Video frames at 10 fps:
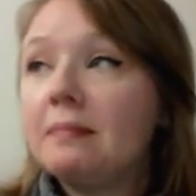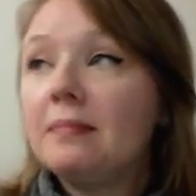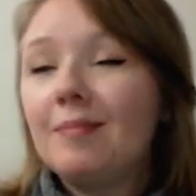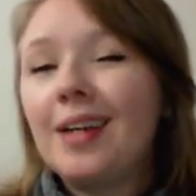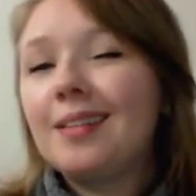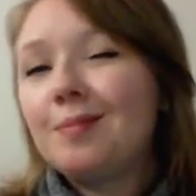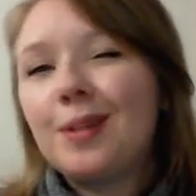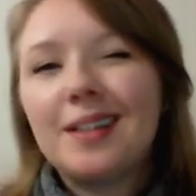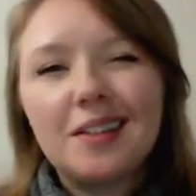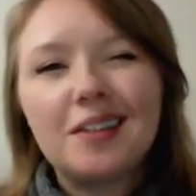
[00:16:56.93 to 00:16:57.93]
But
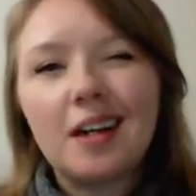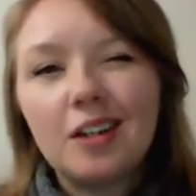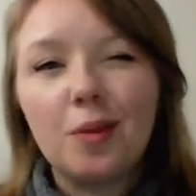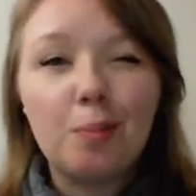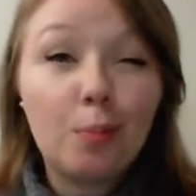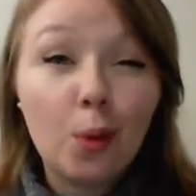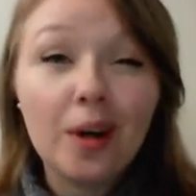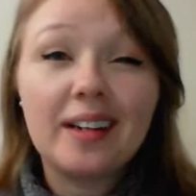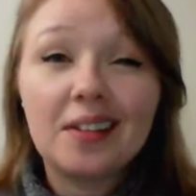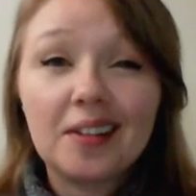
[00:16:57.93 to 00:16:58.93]
that's kind of a
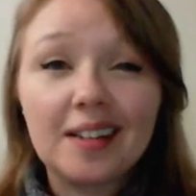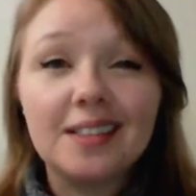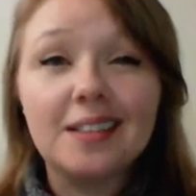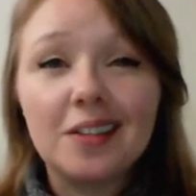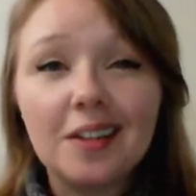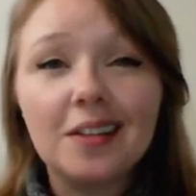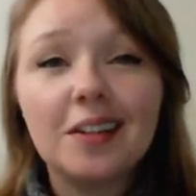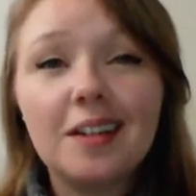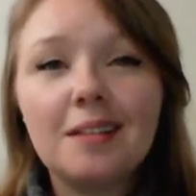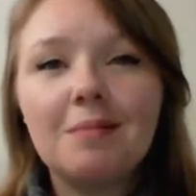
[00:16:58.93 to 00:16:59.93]
boring sentence, isn't
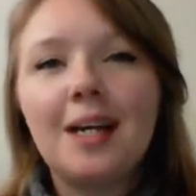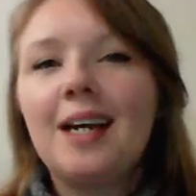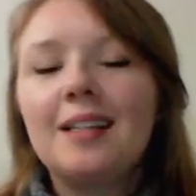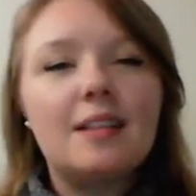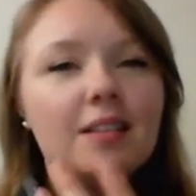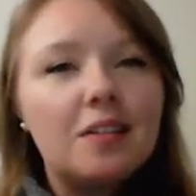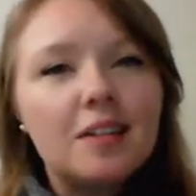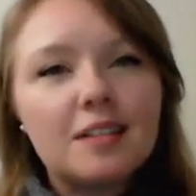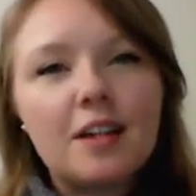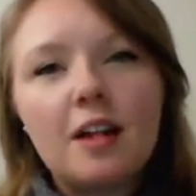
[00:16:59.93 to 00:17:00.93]
it? That
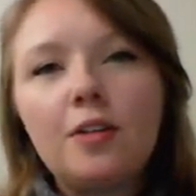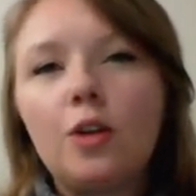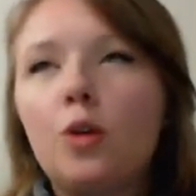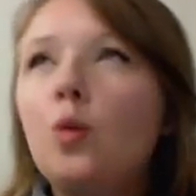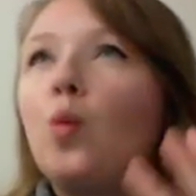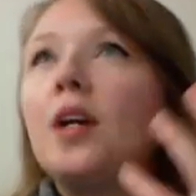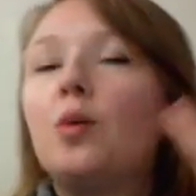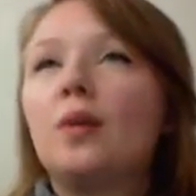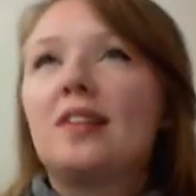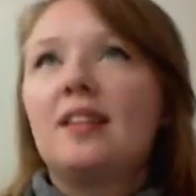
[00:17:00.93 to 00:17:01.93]
doesn't tell you what it
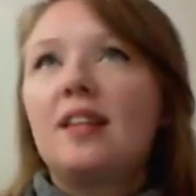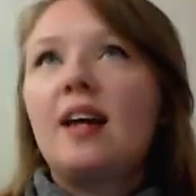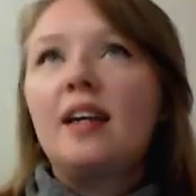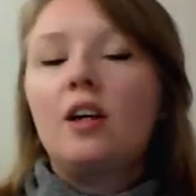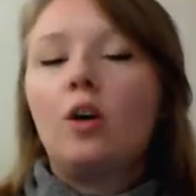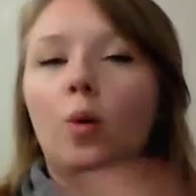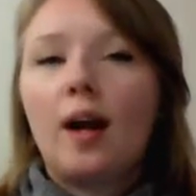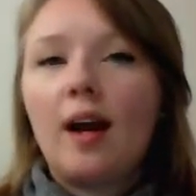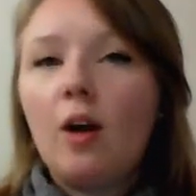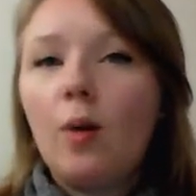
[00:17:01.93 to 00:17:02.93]
was like or
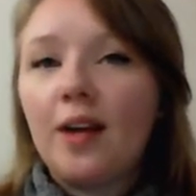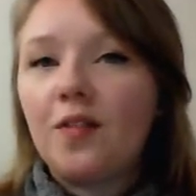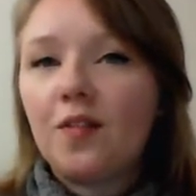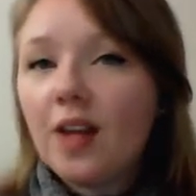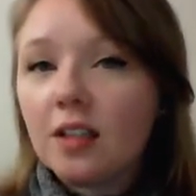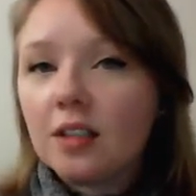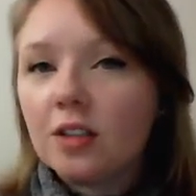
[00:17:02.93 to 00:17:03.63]
how I felt